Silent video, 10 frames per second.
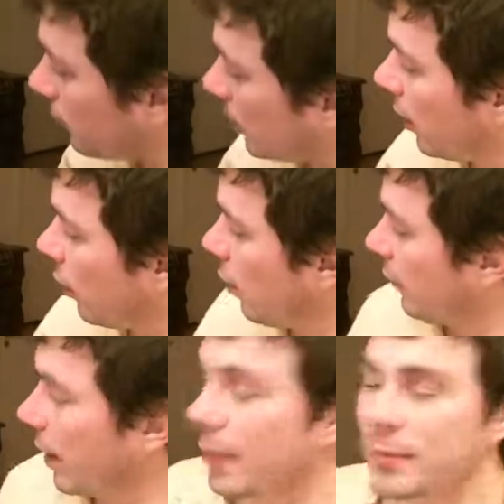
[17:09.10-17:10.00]

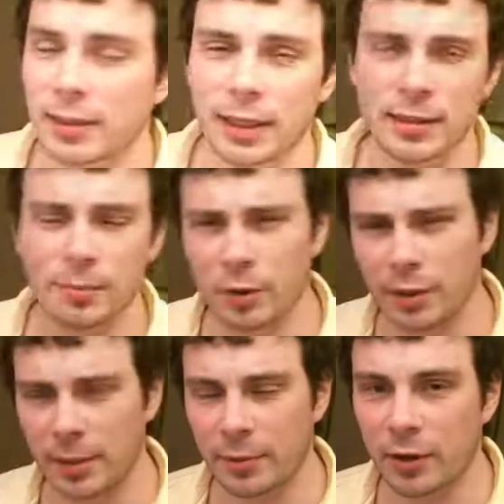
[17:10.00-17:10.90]
However, I'm still at the
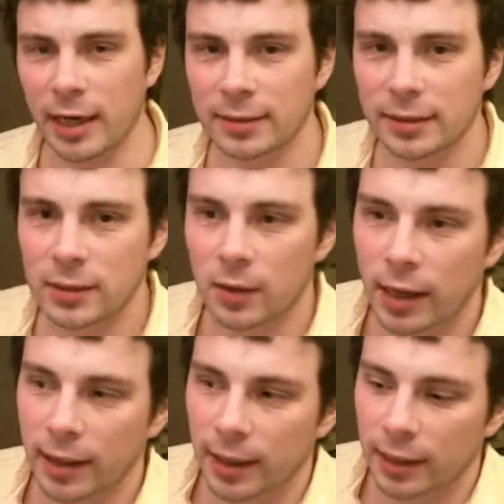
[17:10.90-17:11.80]
point I'm collecting, so
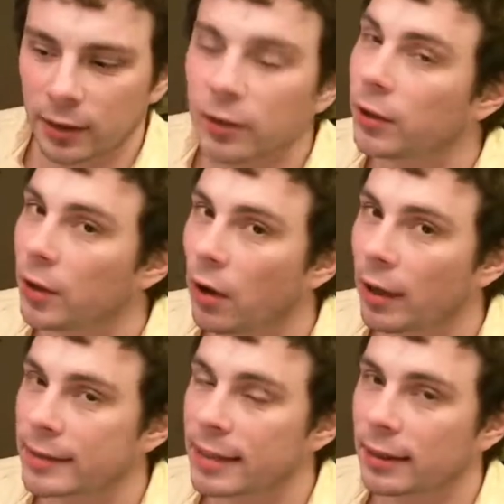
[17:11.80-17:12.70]
I don't know
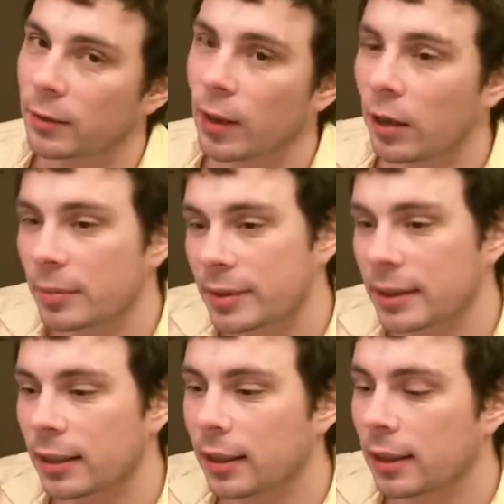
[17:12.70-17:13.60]
exactly
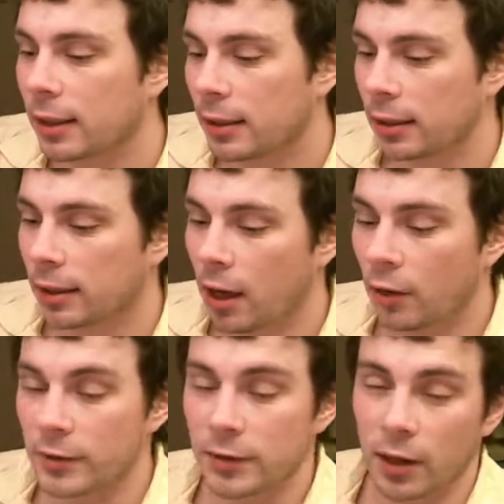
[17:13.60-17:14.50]
100%
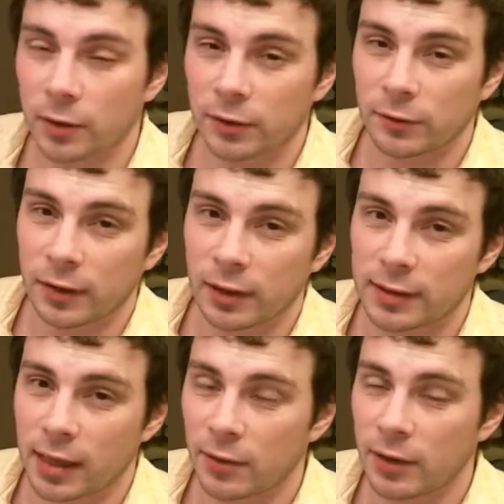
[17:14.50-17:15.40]
how difficult
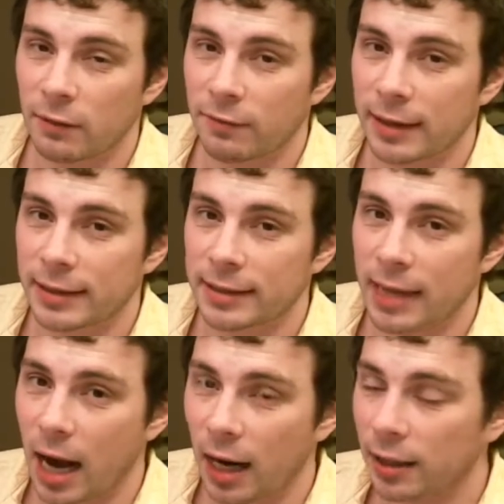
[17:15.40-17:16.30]
the arena fightings
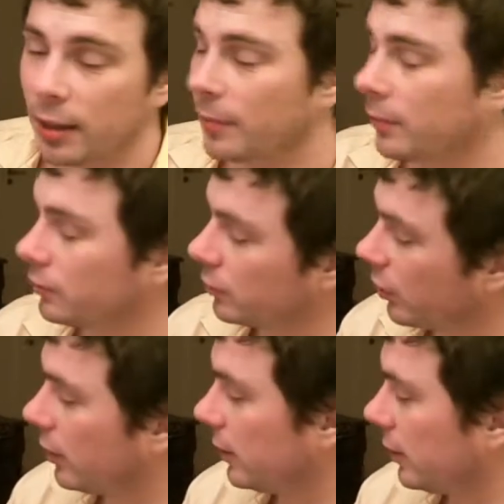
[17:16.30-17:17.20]
are. I'm
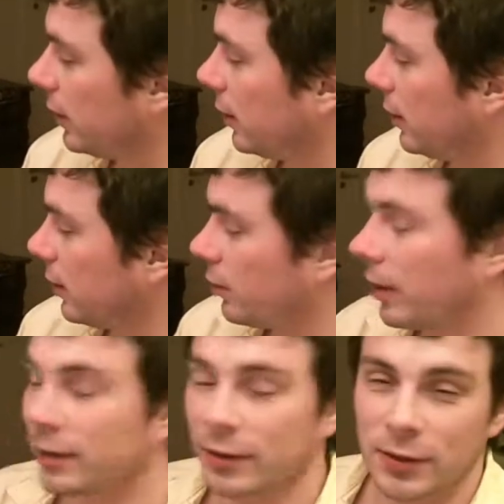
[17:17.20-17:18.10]
currently
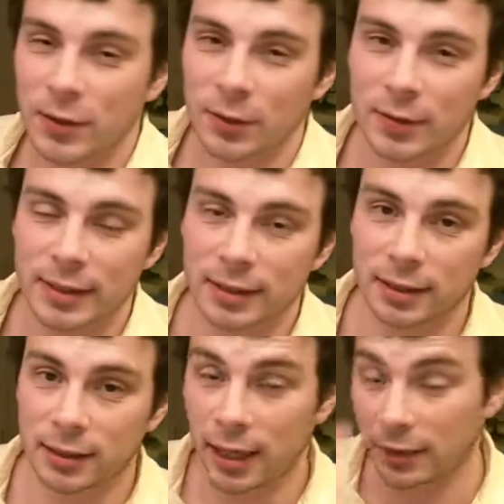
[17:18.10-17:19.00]
collecting those
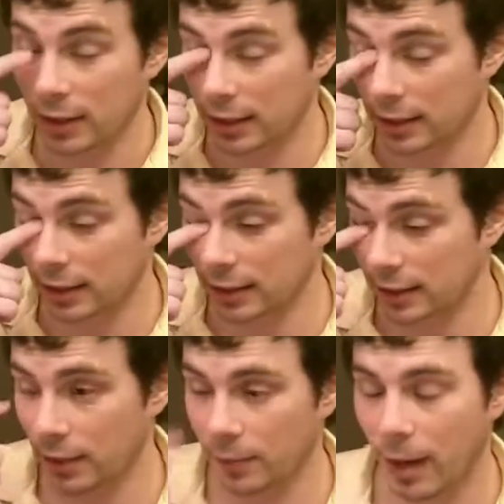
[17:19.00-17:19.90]
arena tickets.
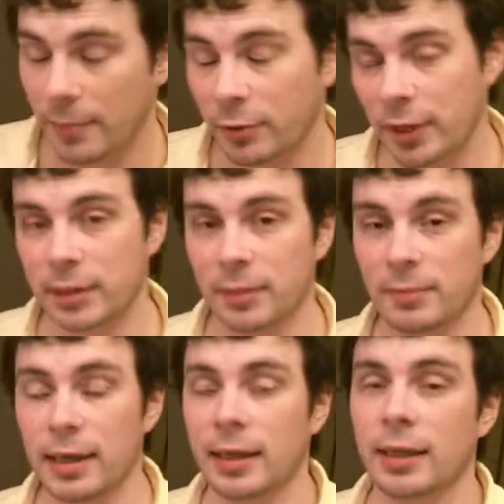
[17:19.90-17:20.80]
I'm upgrading
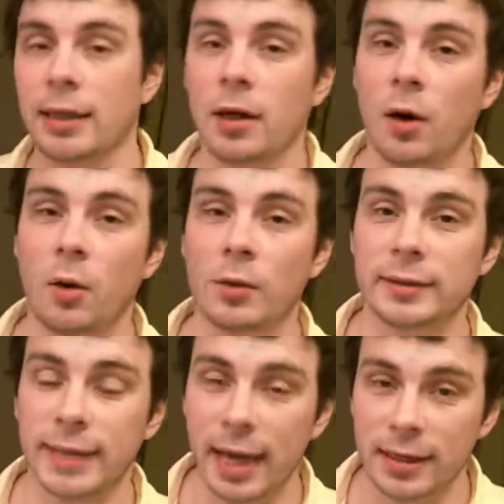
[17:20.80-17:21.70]
my whole
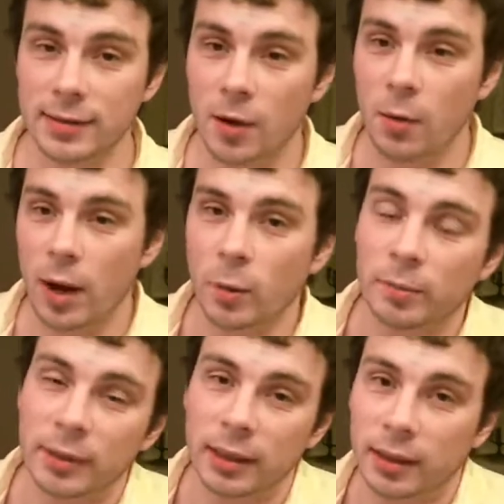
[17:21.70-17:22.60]
deck, so I will
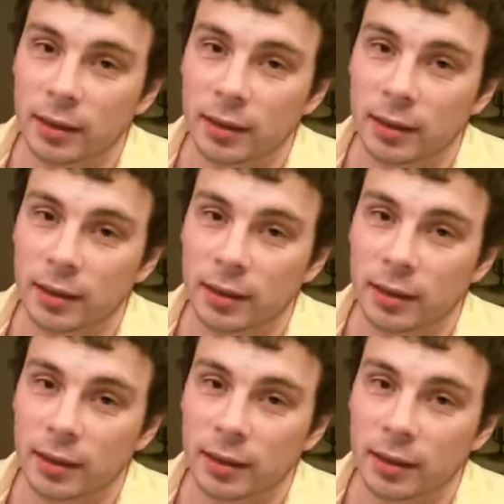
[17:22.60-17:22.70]
be